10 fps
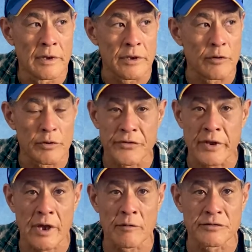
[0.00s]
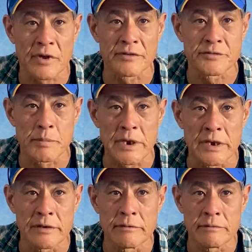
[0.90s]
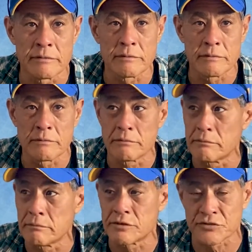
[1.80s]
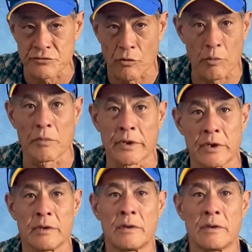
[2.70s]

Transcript: You would think I was on speed, just normally.